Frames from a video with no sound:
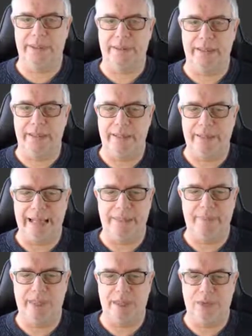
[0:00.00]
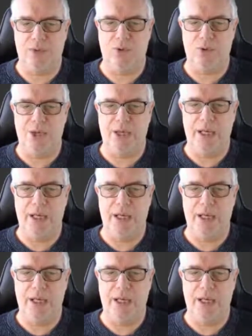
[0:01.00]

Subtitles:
That because